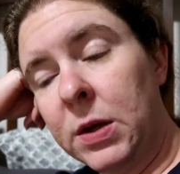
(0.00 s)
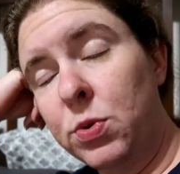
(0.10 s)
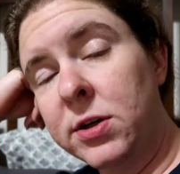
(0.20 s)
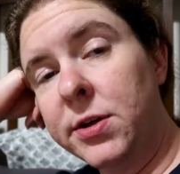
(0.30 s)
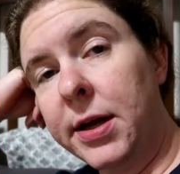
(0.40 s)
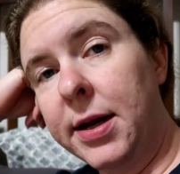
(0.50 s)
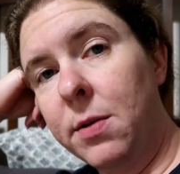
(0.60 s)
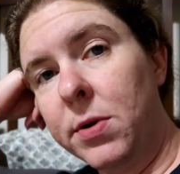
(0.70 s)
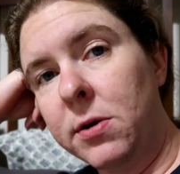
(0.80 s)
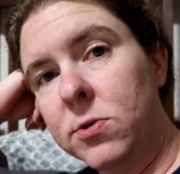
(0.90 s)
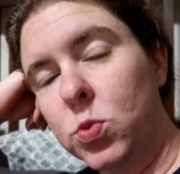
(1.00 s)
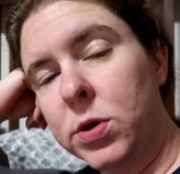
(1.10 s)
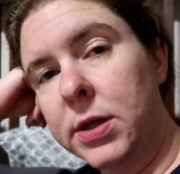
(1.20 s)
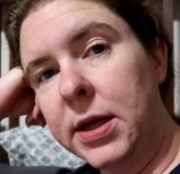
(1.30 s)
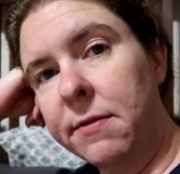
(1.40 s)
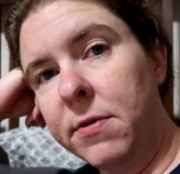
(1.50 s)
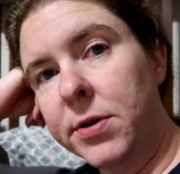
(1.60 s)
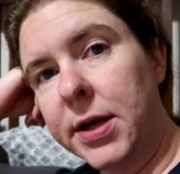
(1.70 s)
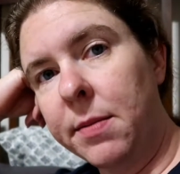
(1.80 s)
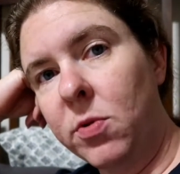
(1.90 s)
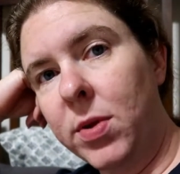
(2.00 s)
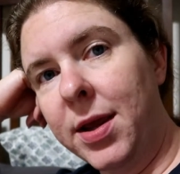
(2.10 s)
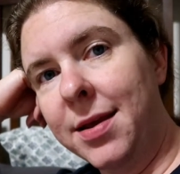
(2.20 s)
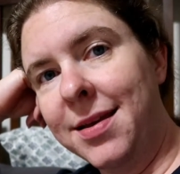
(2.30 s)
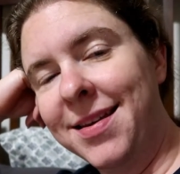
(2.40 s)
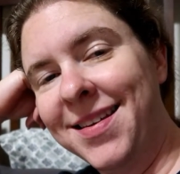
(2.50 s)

I appreciate anybody who's willing to give their time to me.